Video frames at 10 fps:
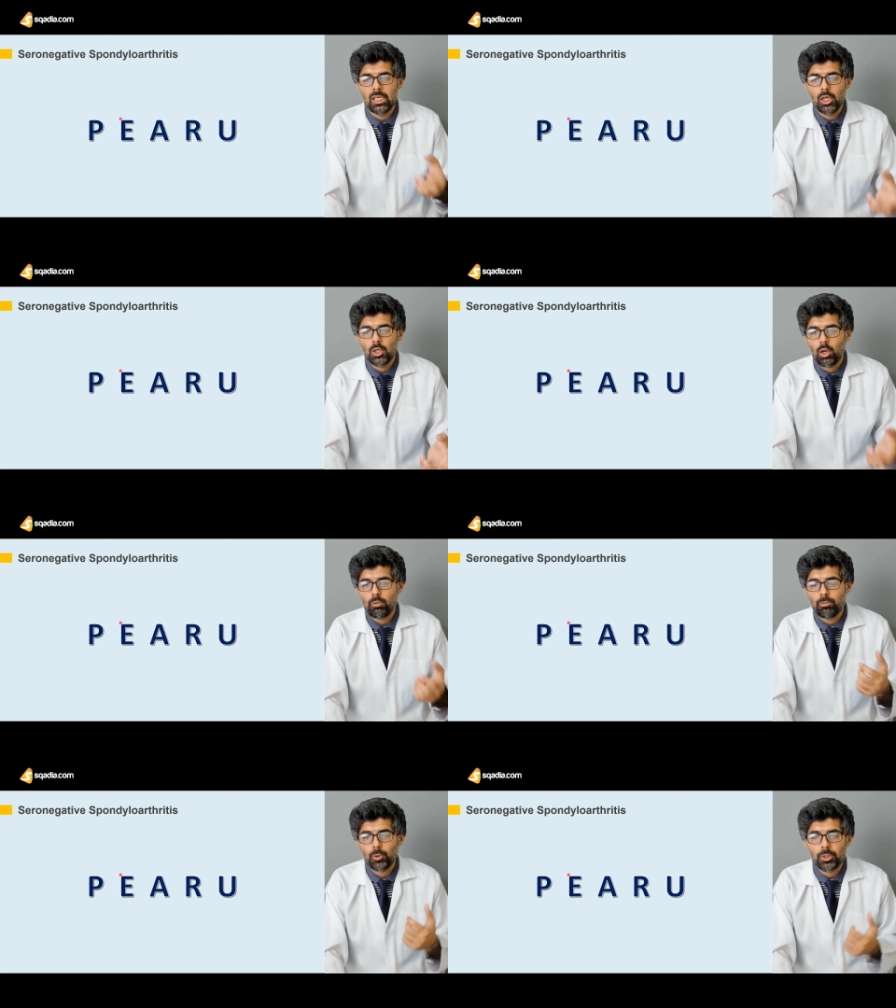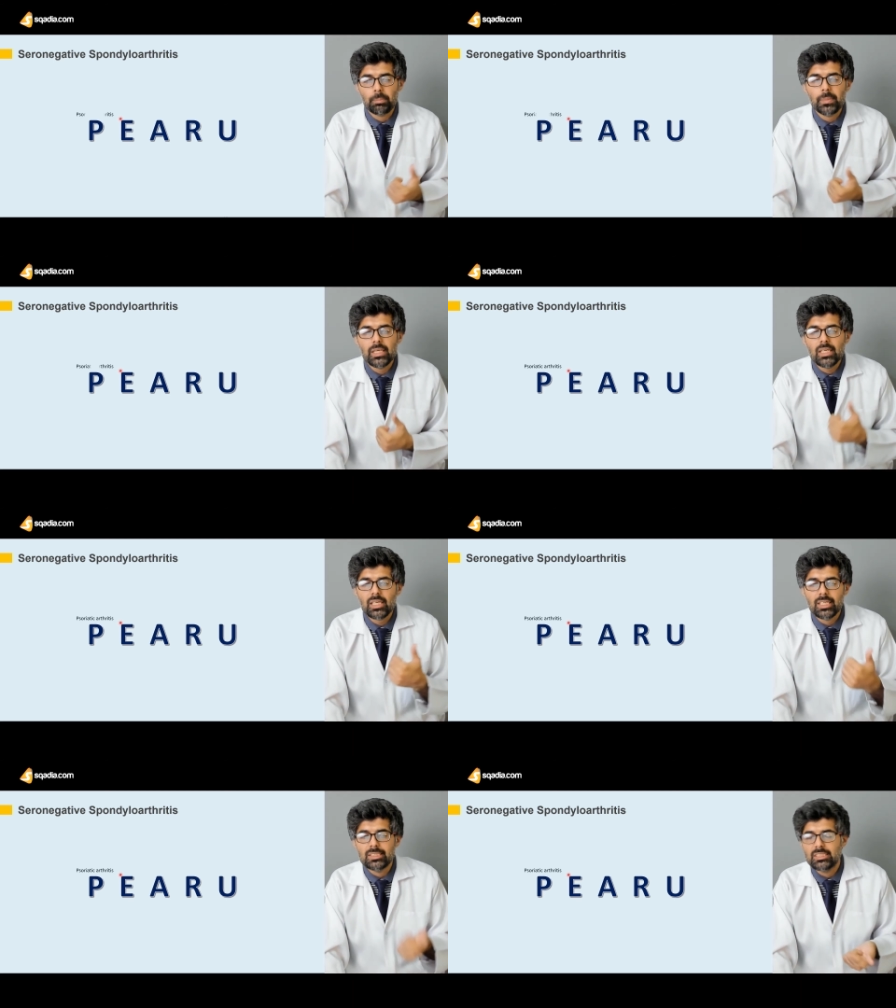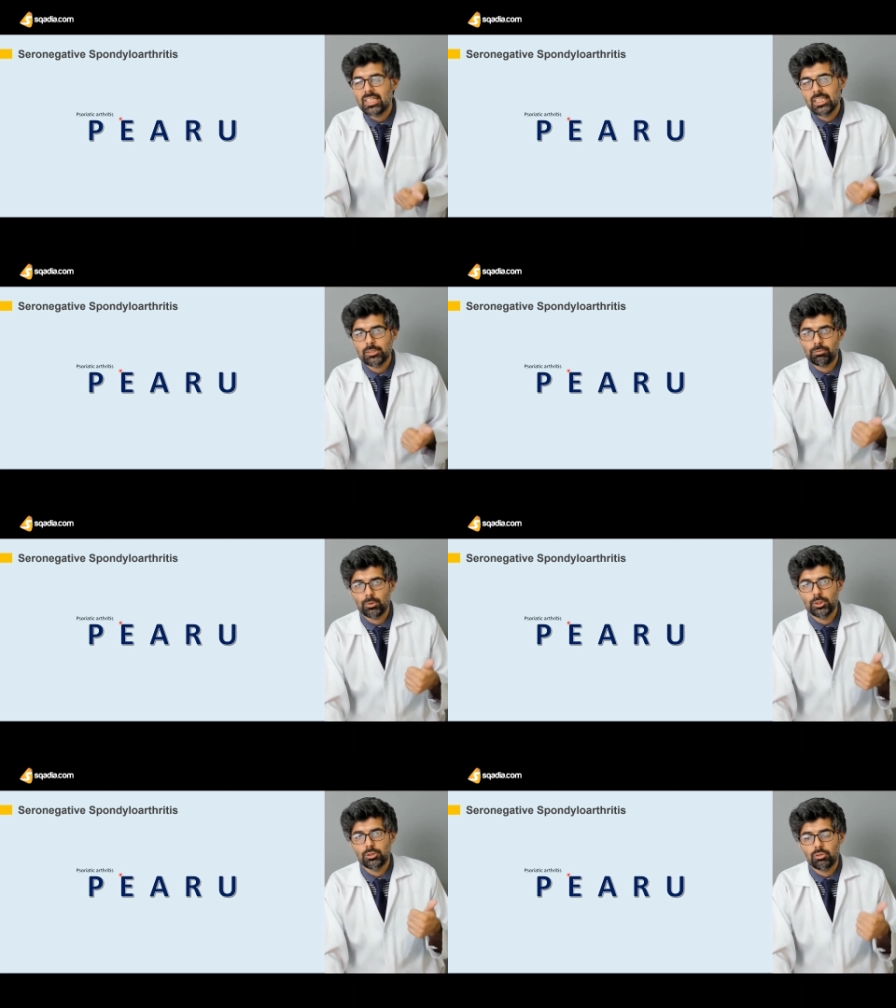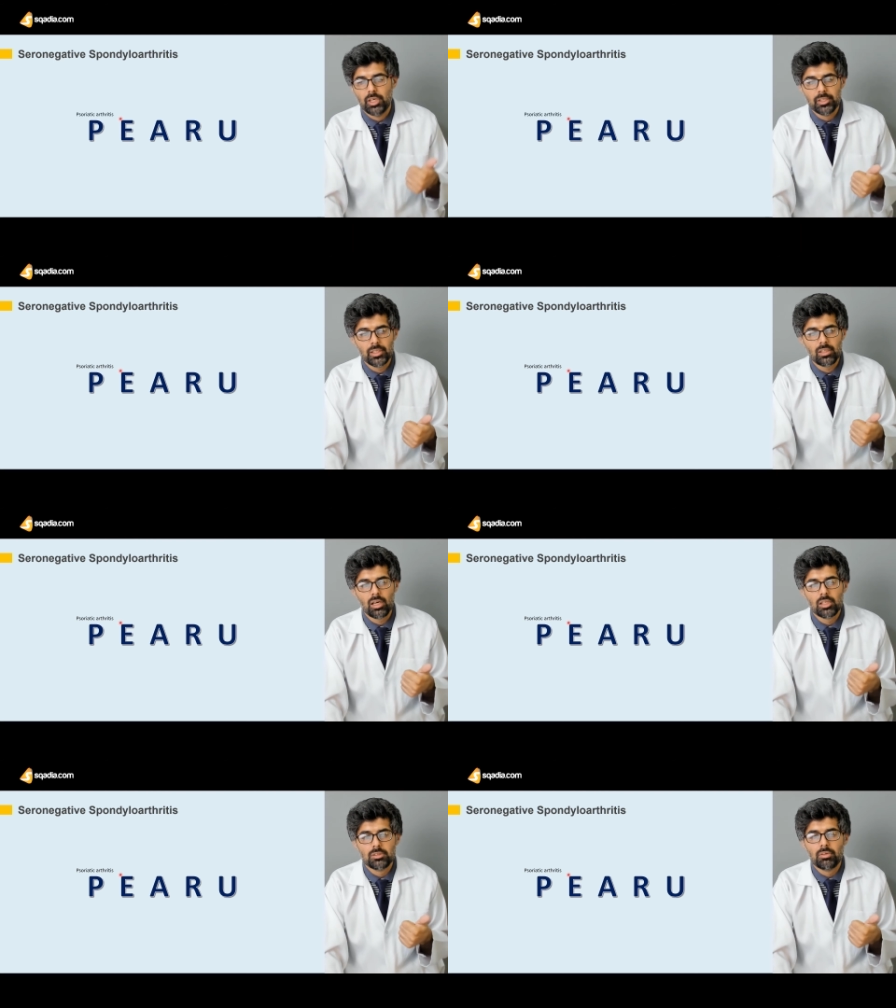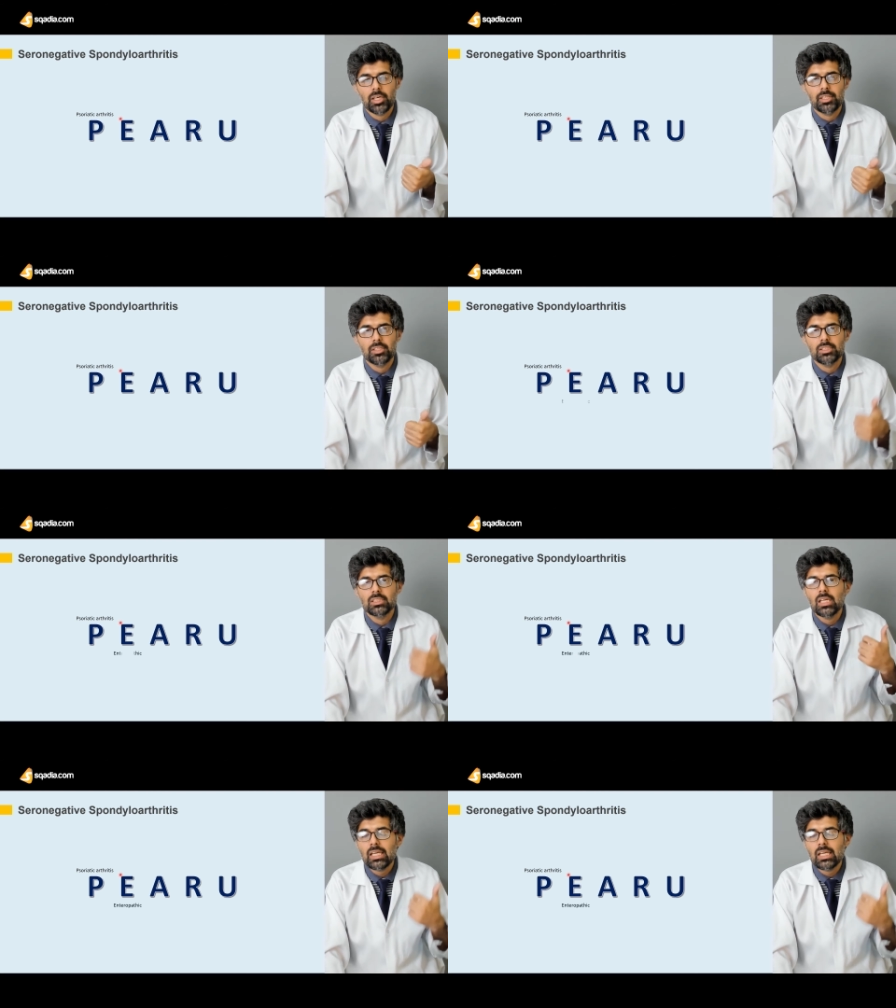Now, for the P, it stands for the psoriatic arthritis,